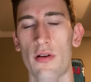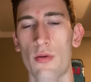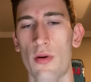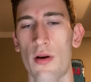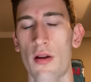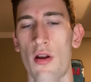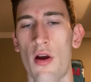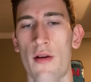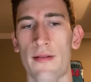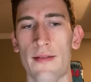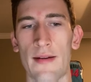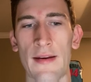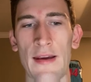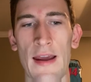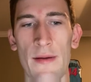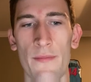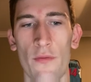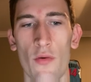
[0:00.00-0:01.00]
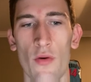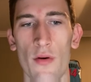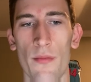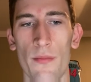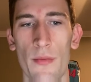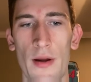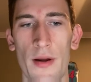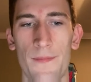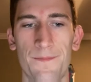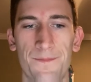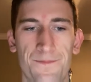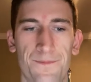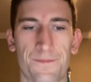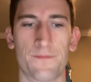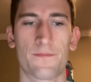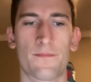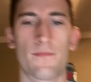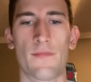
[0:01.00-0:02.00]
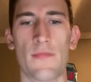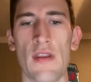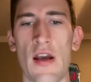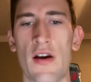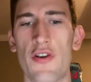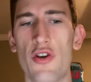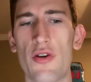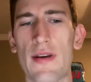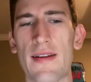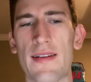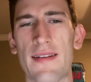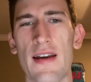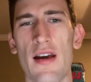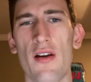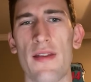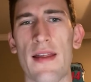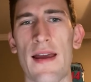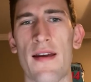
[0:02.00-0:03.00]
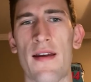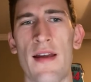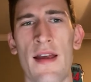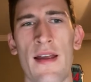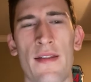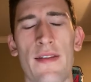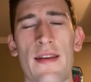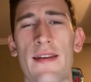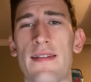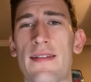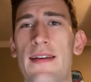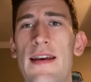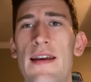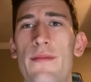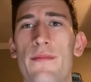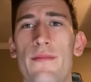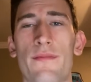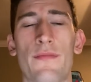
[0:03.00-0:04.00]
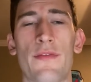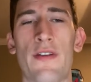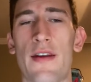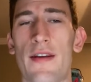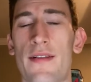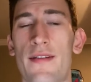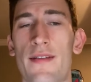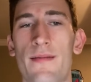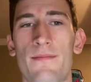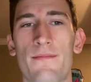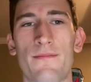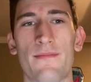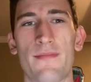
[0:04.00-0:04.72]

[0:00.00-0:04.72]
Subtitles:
what lost the game for them. But you can tell that this team is